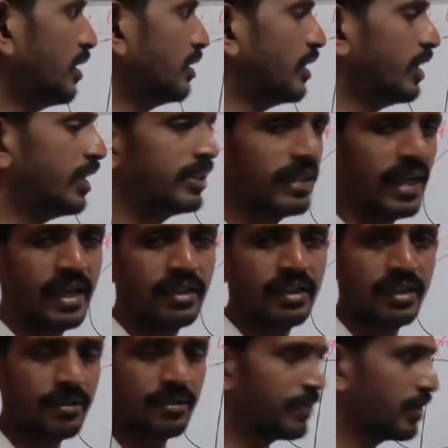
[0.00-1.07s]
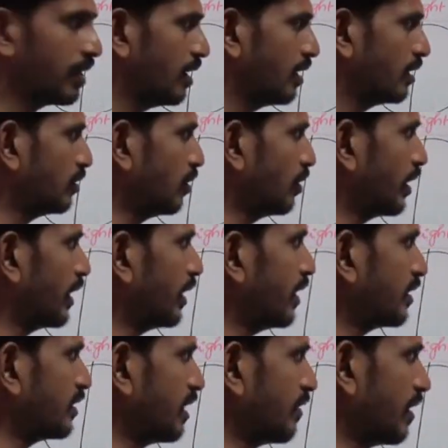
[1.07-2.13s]
so it is like that. So
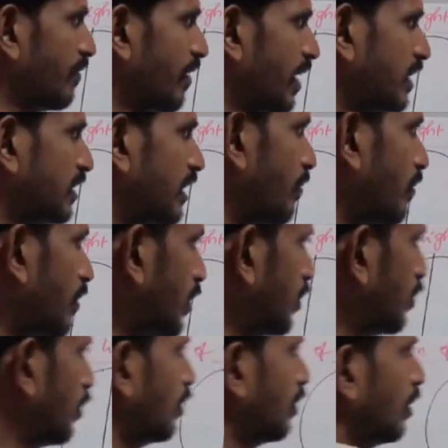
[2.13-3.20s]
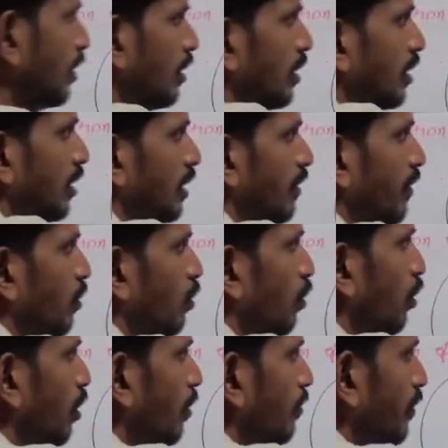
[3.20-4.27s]
inner surface, for example, in our
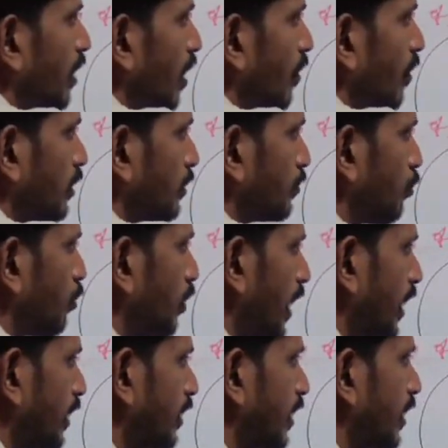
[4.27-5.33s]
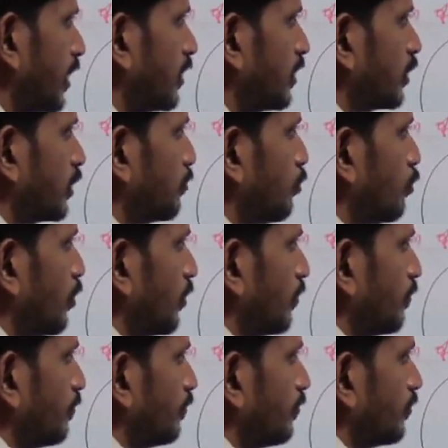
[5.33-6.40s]
home we have a spoon like that here. This spoon.
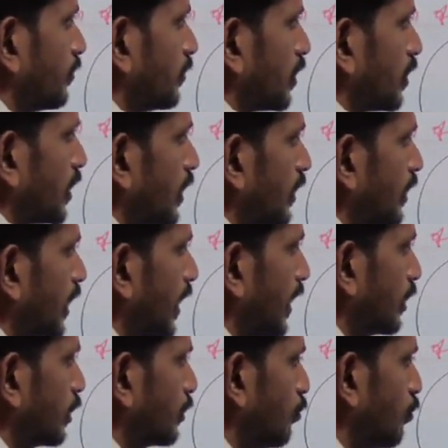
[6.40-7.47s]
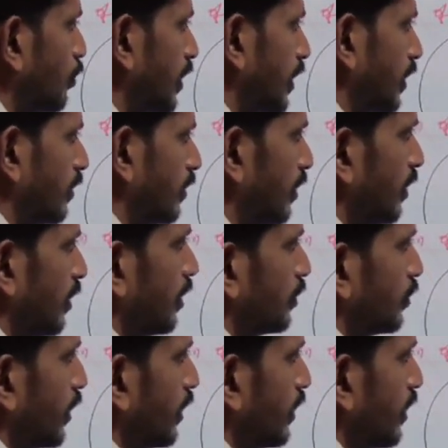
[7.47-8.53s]
It is like a spoon here.
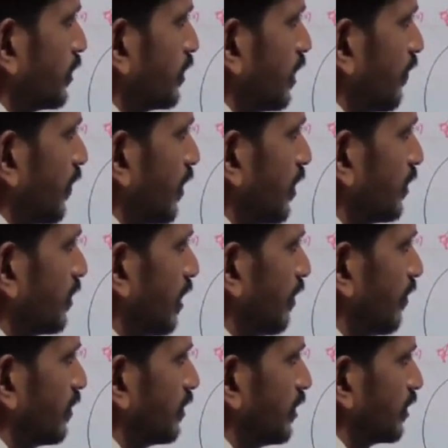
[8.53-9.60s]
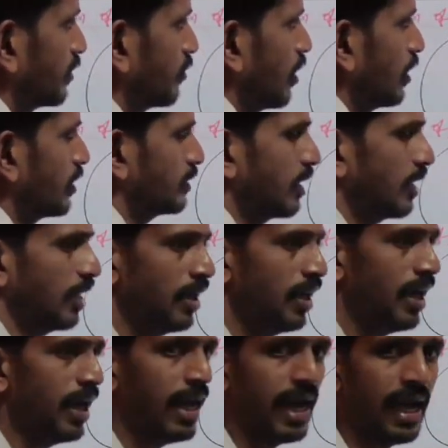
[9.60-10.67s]
So inner surface is called as a
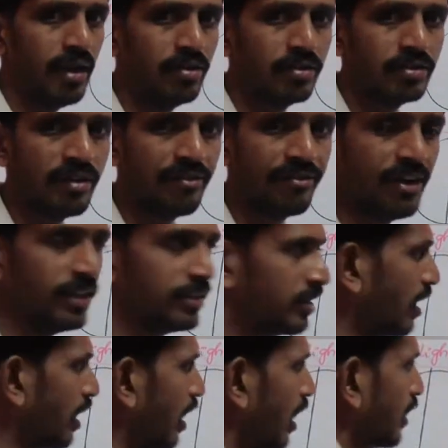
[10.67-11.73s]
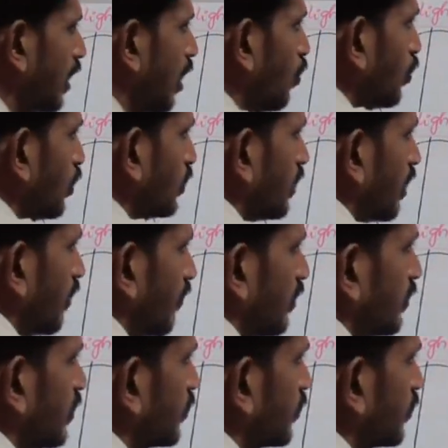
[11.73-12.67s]
hollow surface, and outer surface